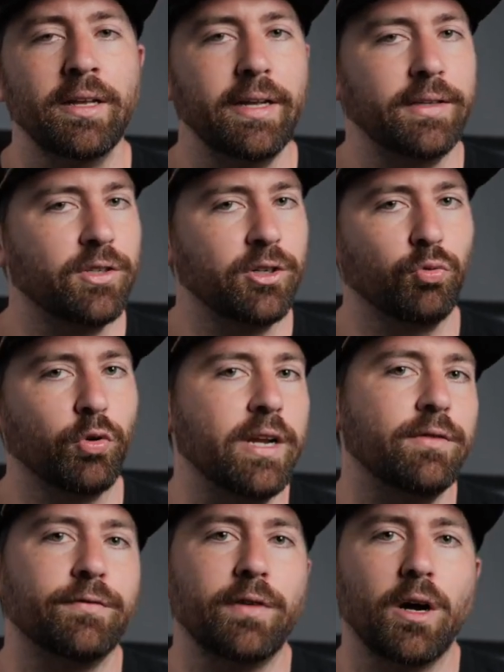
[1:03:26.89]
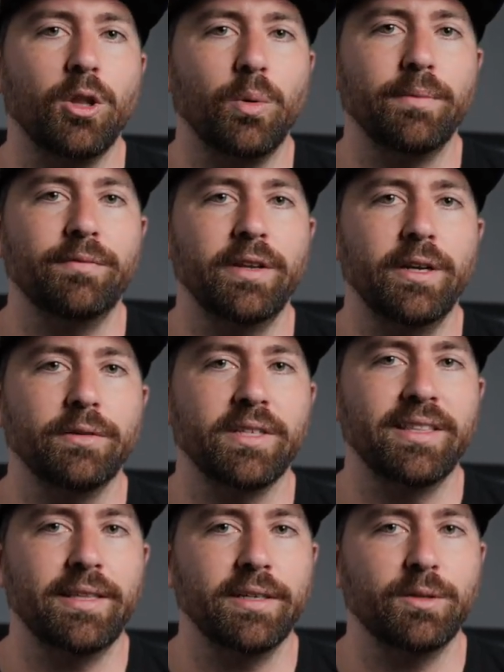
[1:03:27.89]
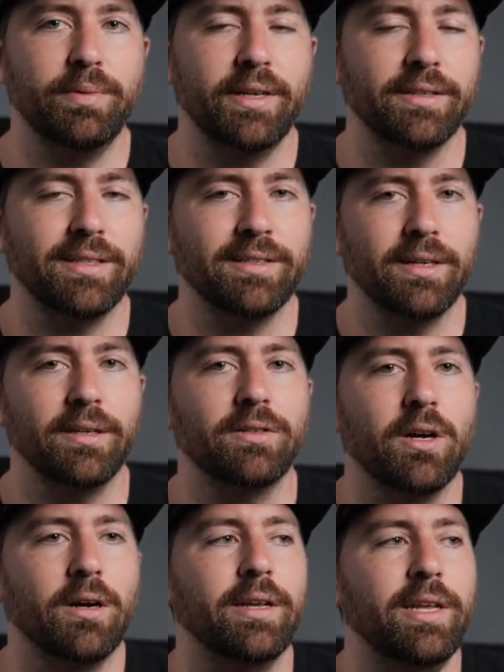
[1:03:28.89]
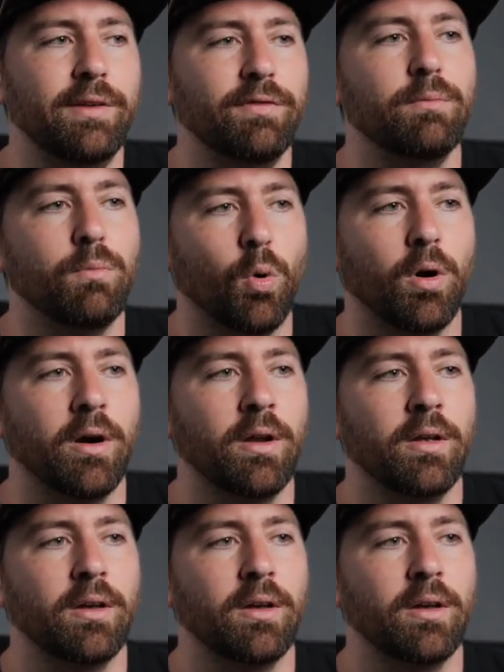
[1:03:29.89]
It's a great follow-up video to this because it's going to talk even more